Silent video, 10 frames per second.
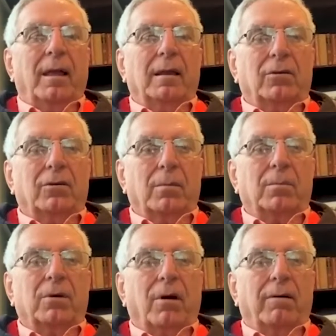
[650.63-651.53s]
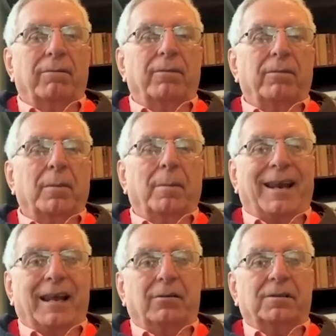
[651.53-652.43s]
in terms of the
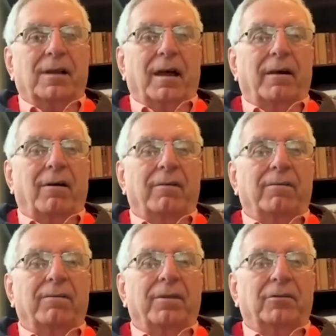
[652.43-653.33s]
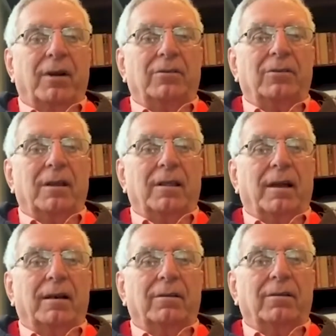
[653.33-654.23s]
medical side of the tragedy
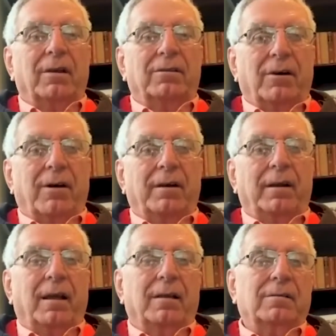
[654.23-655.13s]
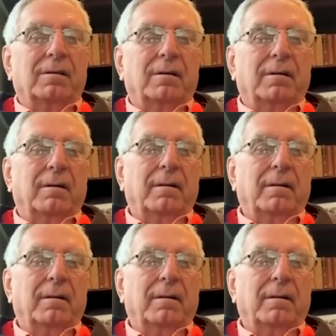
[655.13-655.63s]
that is surrounding us.